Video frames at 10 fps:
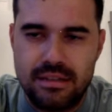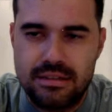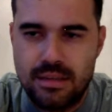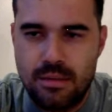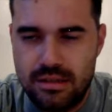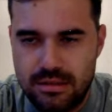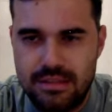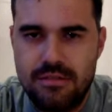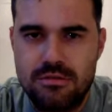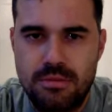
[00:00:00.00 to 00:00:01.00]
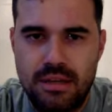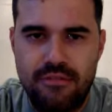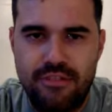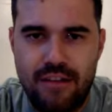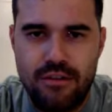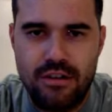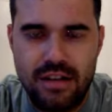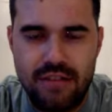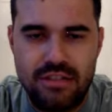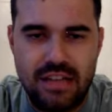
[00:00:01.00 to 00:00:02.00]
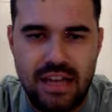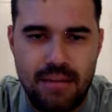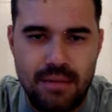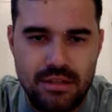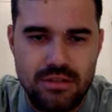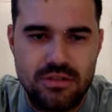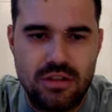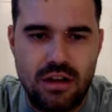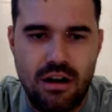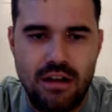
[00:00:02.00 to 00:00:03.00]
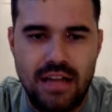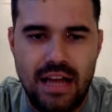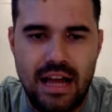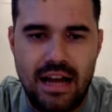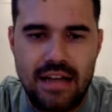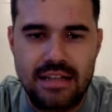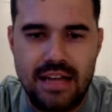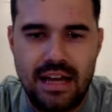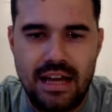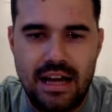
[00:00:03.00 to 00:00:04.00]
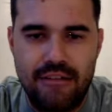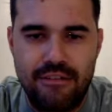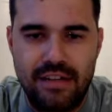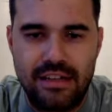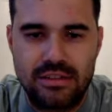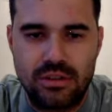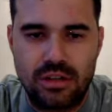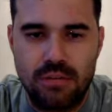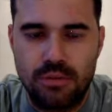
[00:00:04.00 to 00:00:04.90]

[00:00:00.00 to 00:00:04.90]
He seems to be a favourite in every game. He does start, and I feel like he's going to come